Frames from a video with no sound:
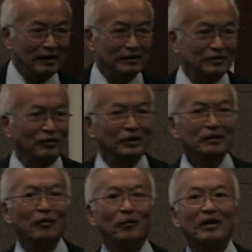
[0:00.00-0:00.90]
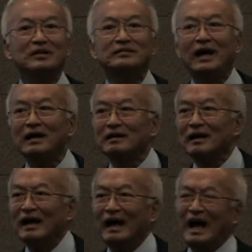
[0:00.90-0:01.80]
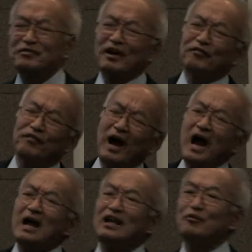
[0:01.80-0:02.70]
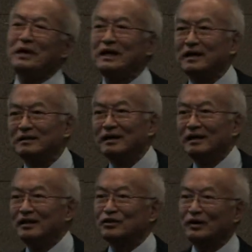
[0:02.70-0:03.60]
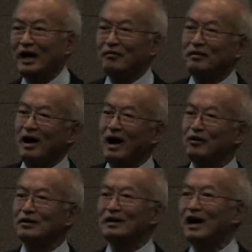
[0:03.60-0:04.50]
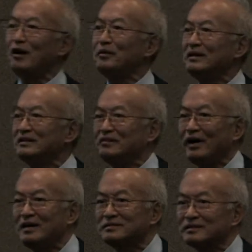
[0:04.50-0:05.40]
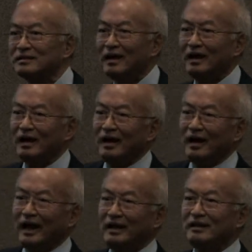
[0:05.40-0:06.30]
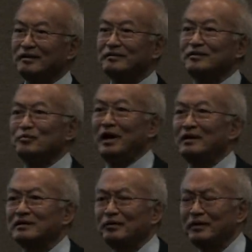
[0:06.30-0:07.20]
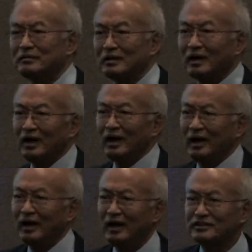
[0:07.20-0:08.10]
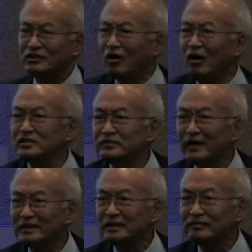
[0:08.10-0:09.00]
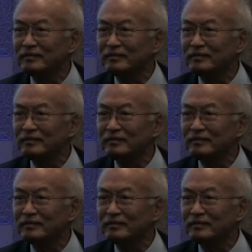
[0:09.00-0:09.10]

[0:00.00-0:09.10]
So even worse yet, after I finally make it to have a high reliability devices, and then the manager comes here and says, is it cost effective?